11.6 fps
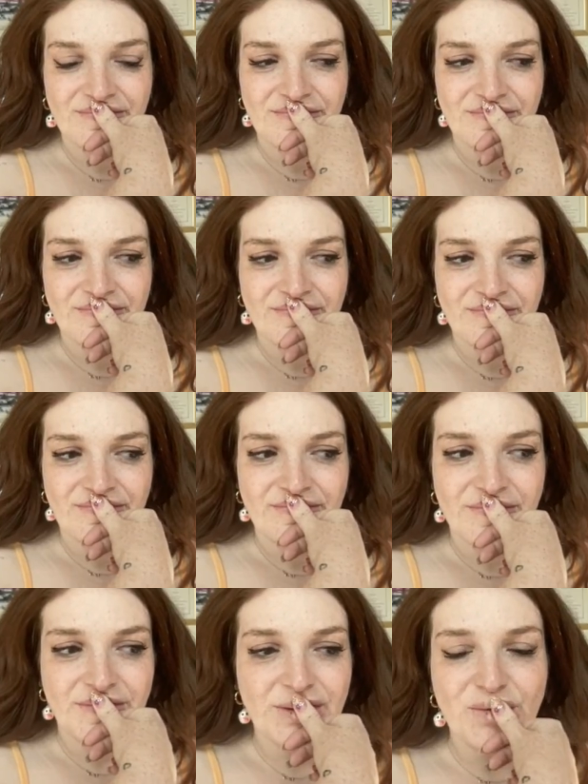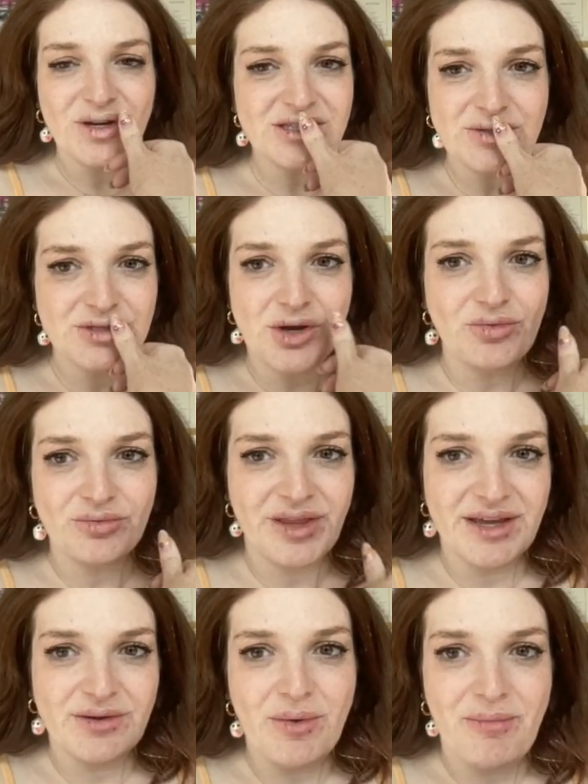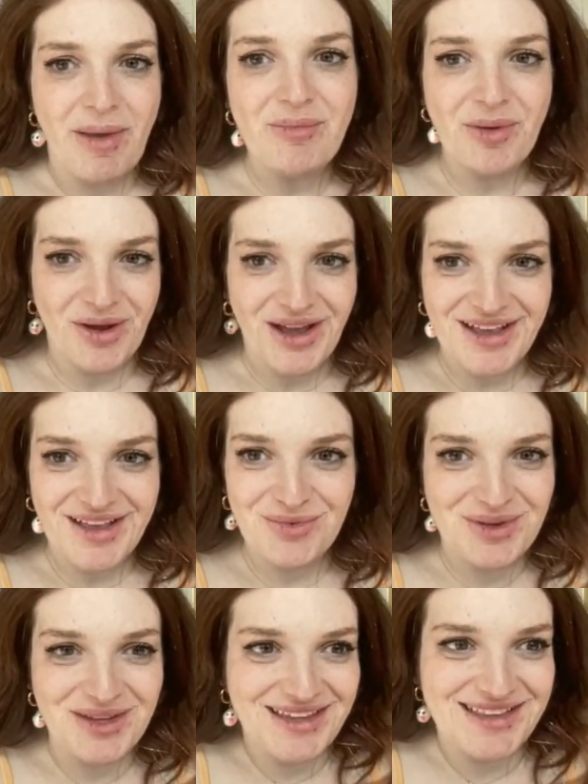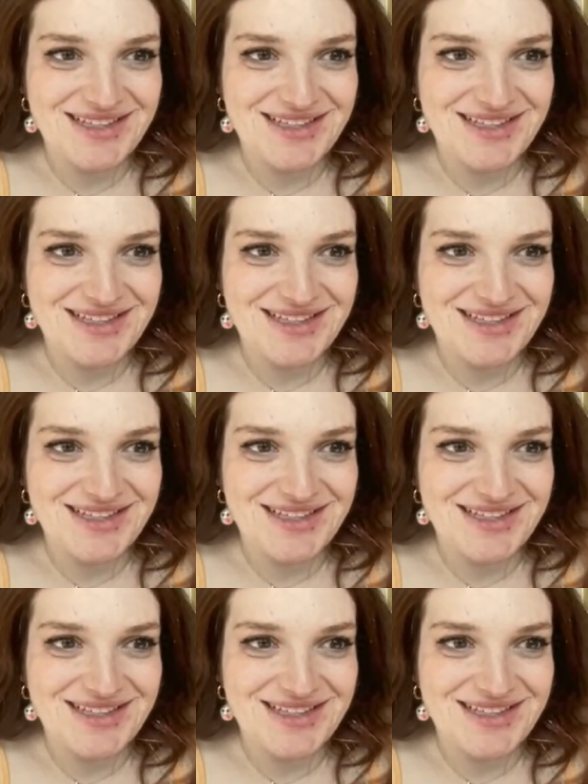You also don't like remember it really the same